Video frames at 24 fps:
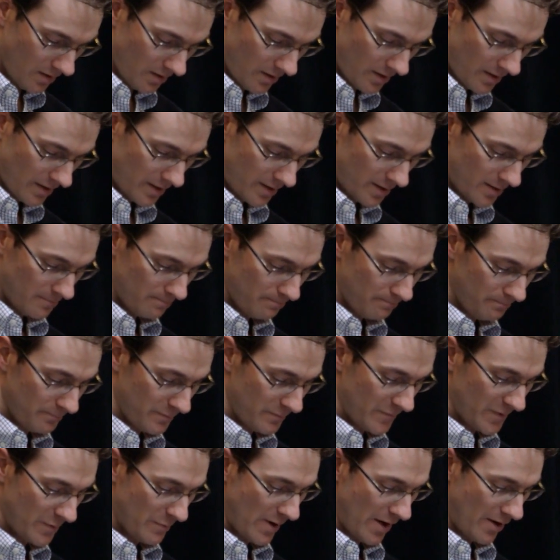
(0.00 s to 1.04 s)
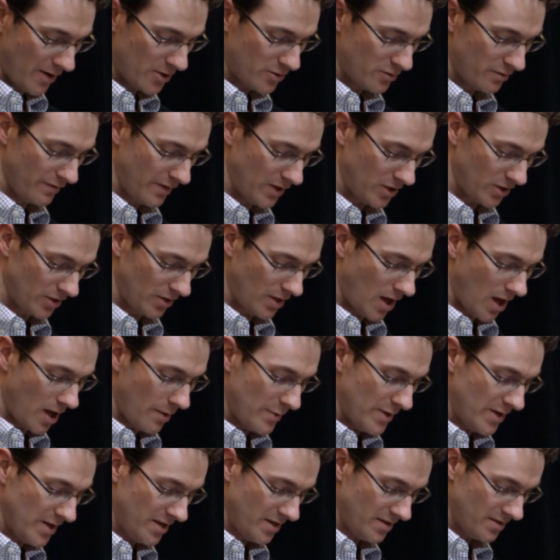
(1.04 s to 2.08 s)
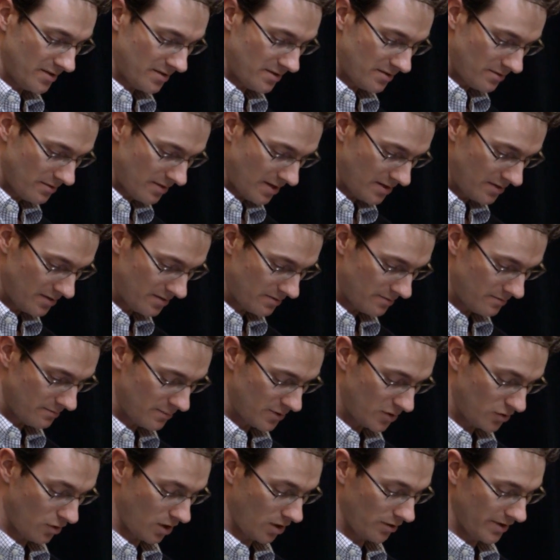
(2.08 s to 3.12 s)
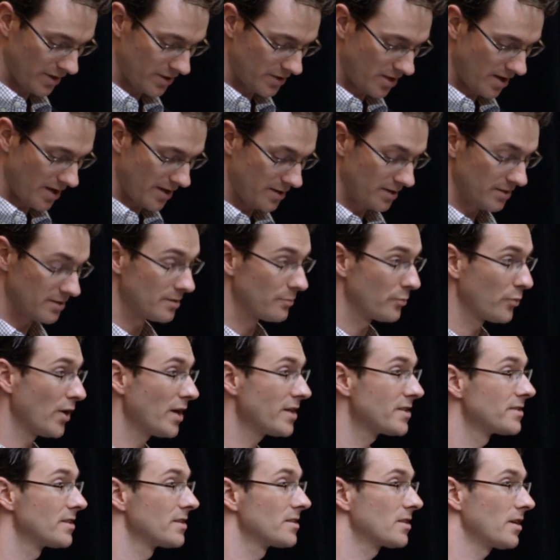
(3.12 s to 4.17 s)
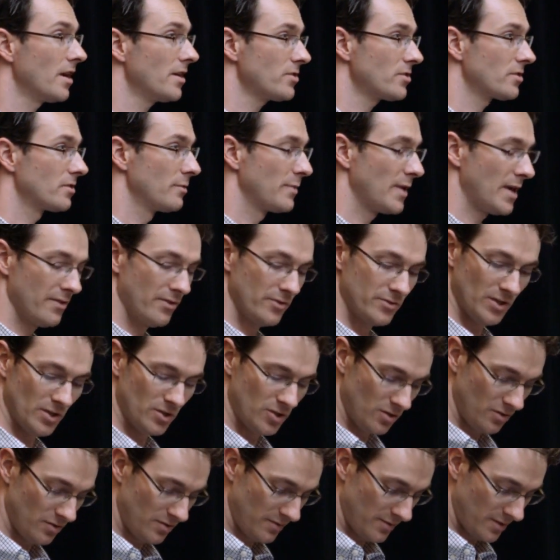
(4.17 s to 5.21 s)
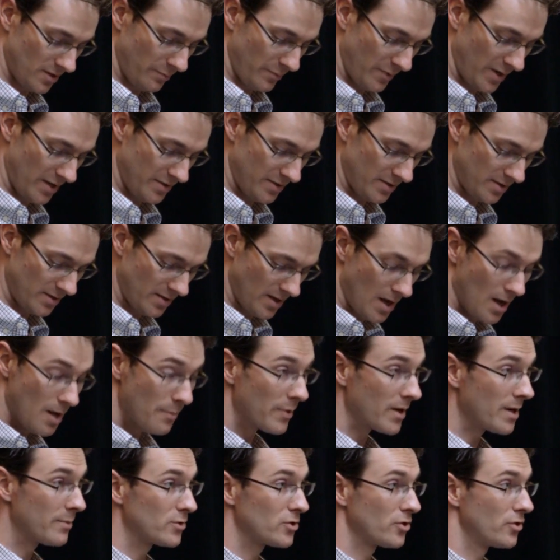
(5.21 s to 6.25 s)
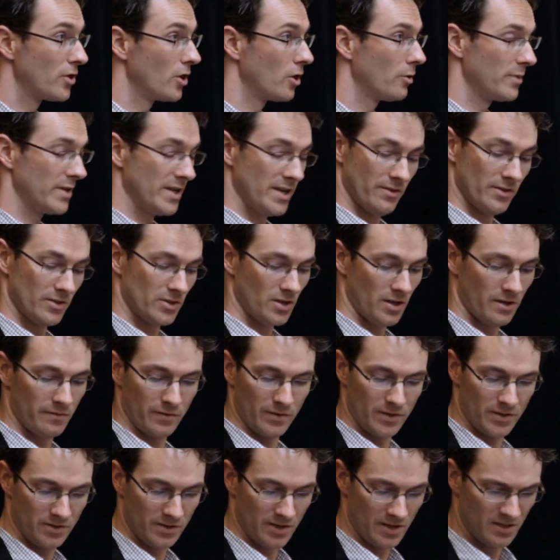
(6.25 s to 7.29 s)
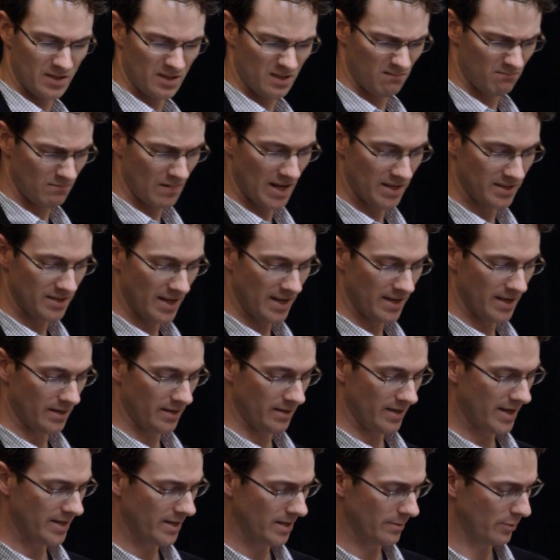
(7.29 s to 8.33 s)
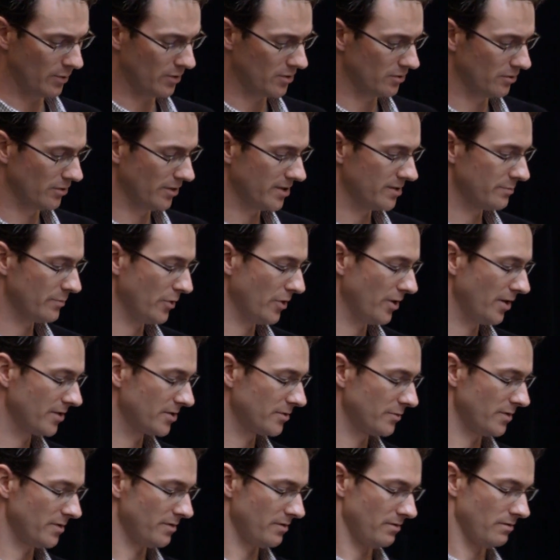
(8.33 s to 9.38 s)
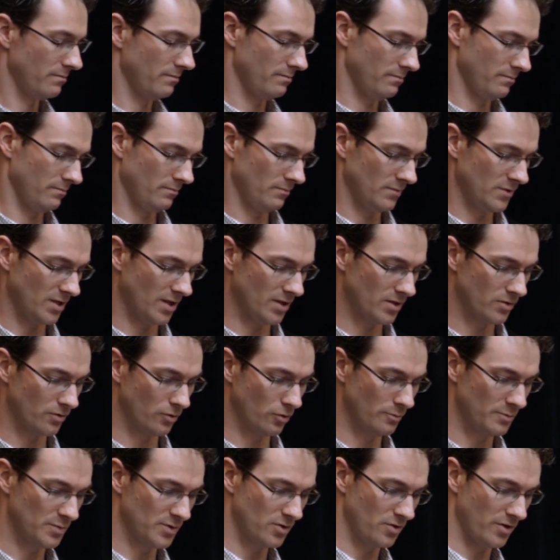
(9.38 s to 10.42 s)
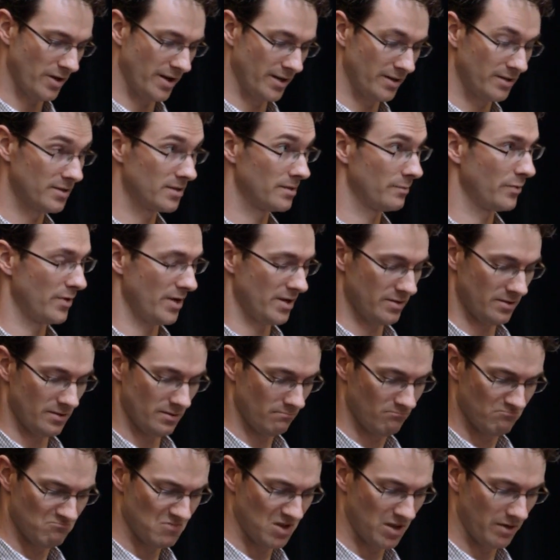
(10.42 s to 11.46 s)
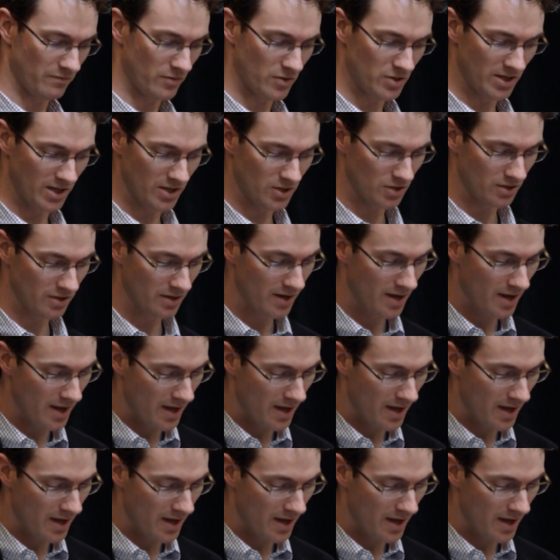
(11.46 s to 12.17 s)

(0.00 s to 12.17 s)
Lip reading: The marriage revision lobby has strongly sought to suppress discussion about those issues in some cases, but I'm sure nobody at this conference has had any personal experience with such groups trying to suppress conversation.